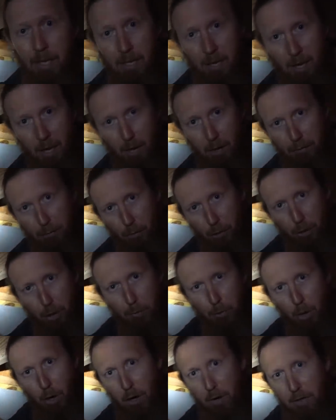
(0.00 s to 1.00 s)
Now, if you're in a
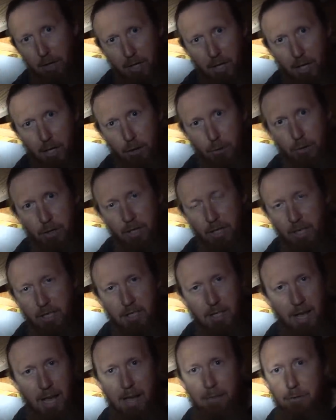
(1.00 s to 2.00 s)
part of the country that
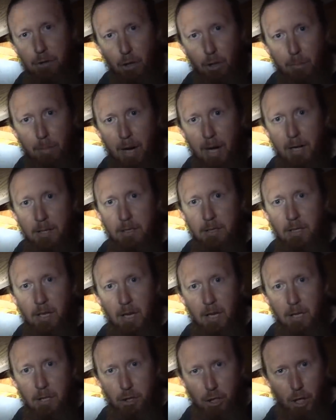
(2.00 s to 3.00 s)
doesn't have termites,
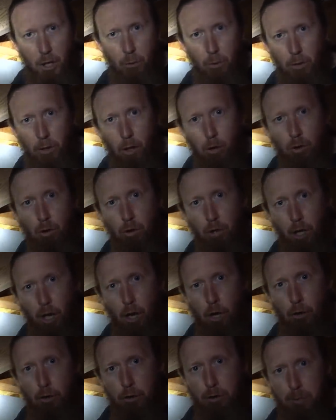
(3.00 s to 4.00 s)
check with local
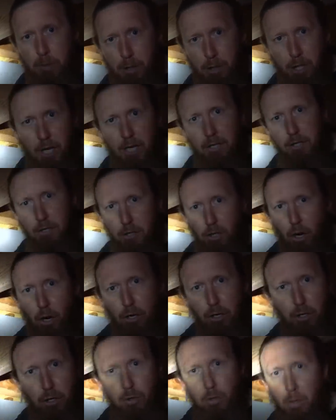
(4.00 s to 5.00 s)
codes, but chances are
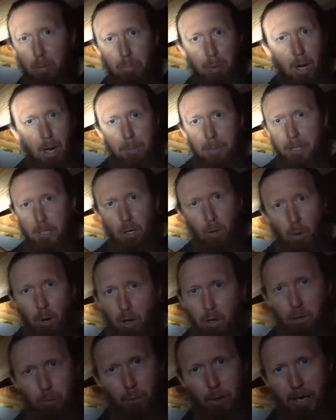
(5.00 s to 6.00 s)
you could probably go
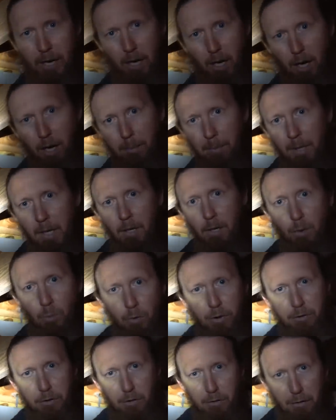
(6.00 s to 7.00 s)
all the way up
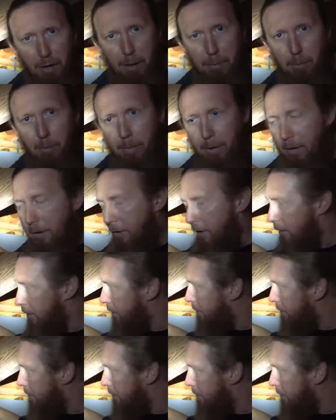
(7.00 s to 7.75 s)
with your vapor barrier.